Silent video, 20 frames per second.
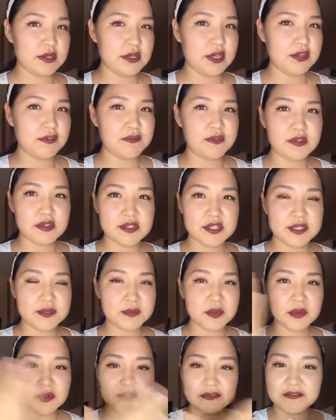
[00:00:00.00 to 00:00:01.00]
If you just
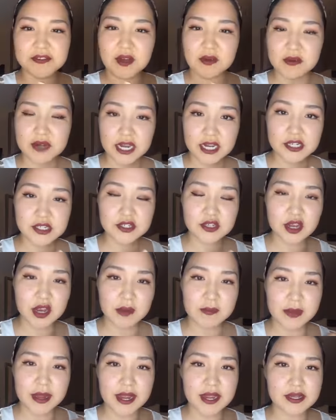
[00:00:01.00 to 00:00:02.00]
put foundation
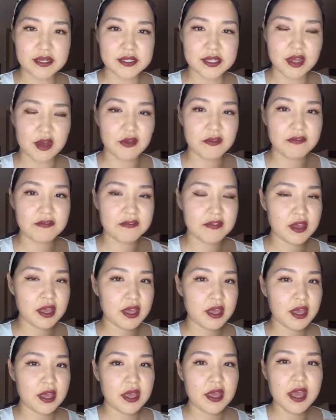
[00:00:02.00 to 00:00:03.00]
on by itself,
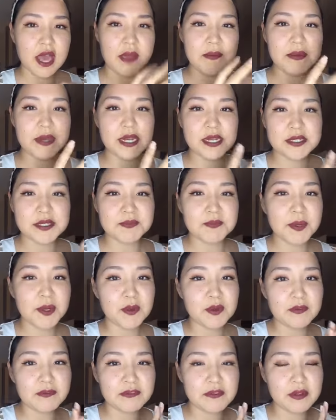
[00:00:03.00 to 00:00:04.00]
I mean, it's
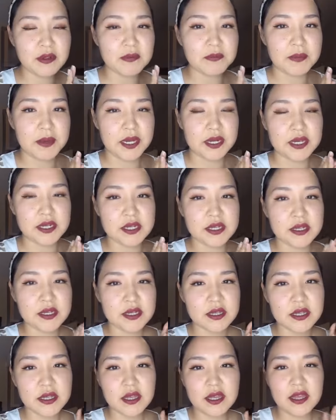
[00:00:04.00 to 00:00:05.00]
beautiful, but
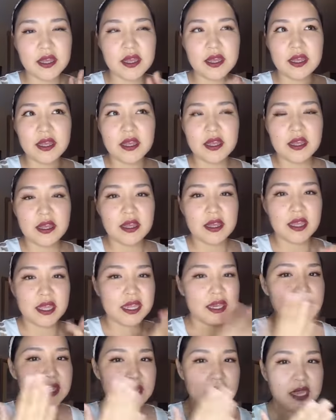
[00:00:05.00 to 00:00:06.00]

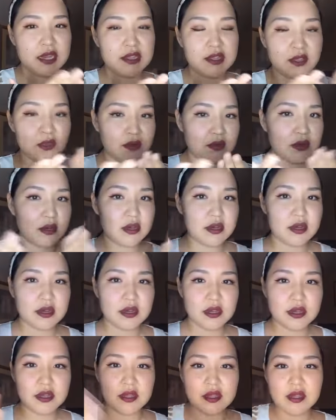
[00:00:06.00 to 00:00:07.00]
it can look
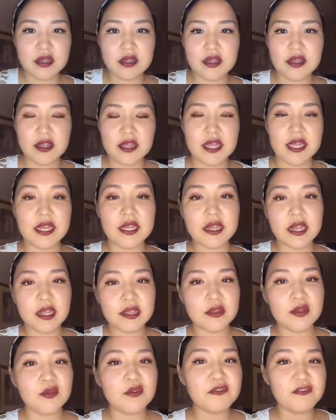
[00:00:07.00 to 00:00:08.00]

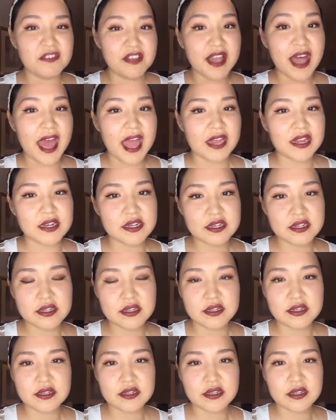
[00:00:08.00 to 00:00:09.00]
flat
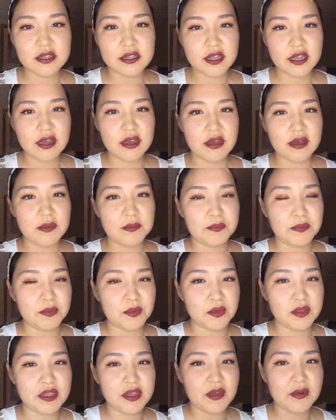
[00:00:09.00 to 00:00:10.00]

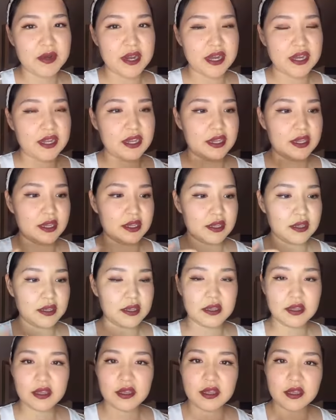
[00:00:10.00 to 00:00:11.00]
without any
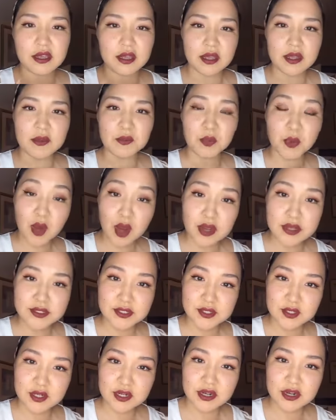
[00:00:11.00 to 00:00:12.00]

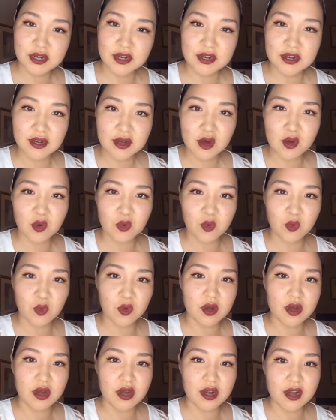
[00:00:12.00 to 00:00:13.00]
bronzer
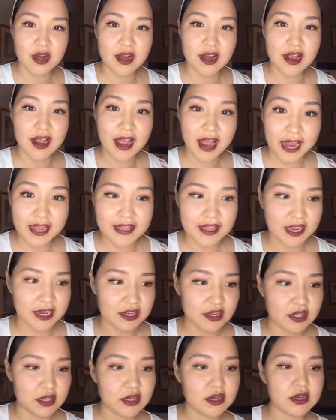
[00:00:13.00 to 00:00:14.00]
or
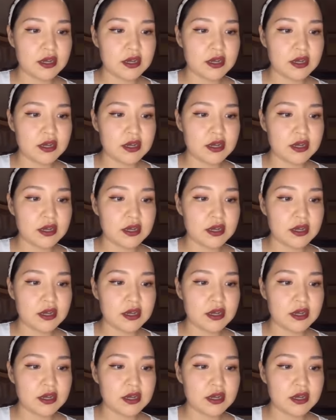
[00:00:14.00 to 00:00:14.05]
highlighter.